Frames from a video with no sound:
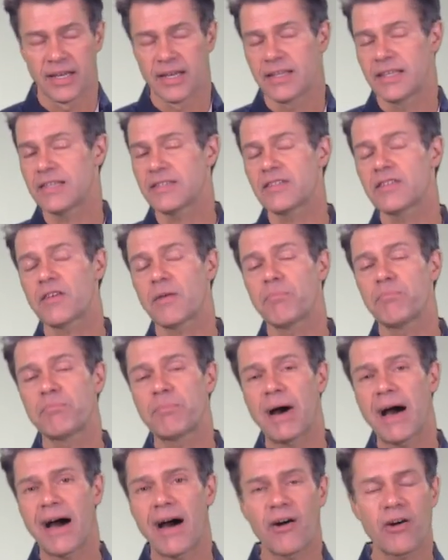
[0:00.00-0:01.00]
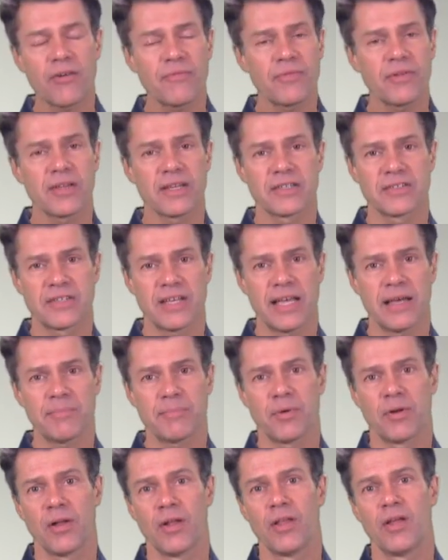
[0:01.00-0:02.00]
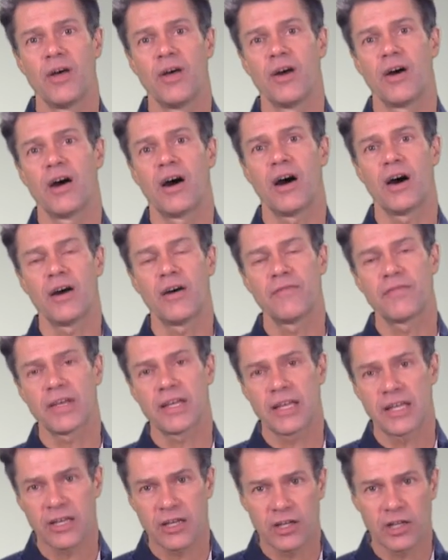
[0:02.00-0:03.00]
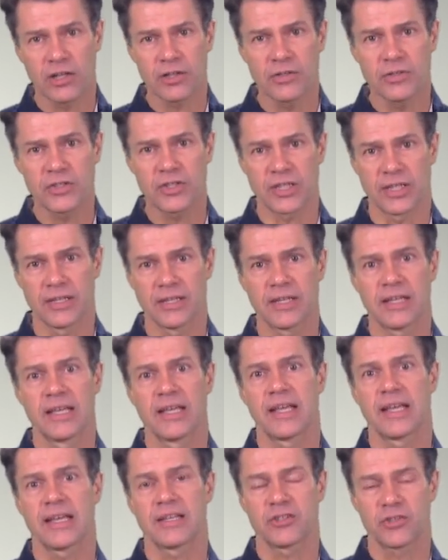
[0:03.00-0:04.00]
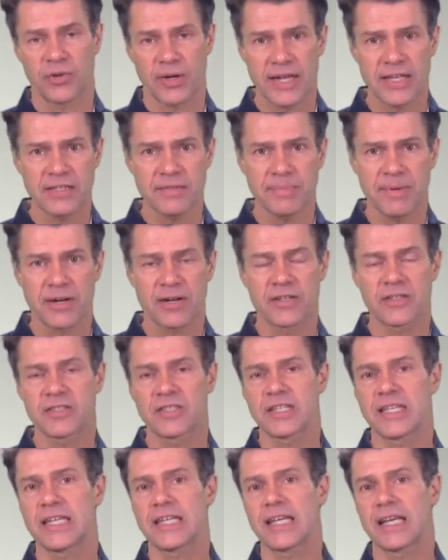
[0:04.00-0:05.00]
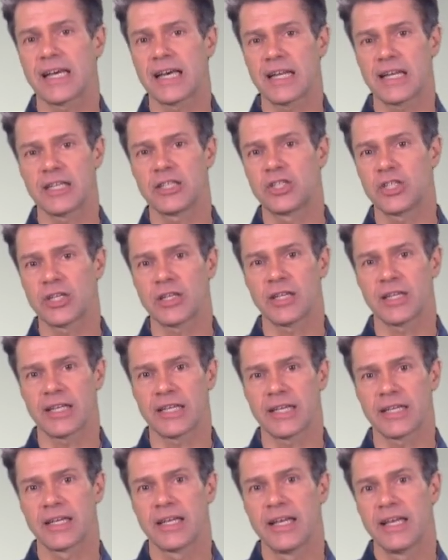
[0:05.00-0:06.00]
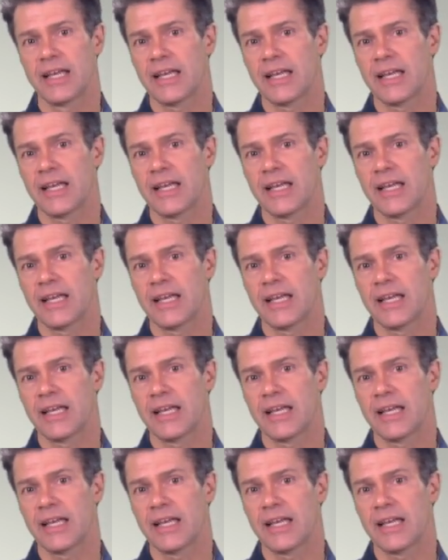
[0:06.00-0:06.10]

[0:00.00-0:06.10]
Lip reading: This is a powerful example of inclusion, transparency, and agility.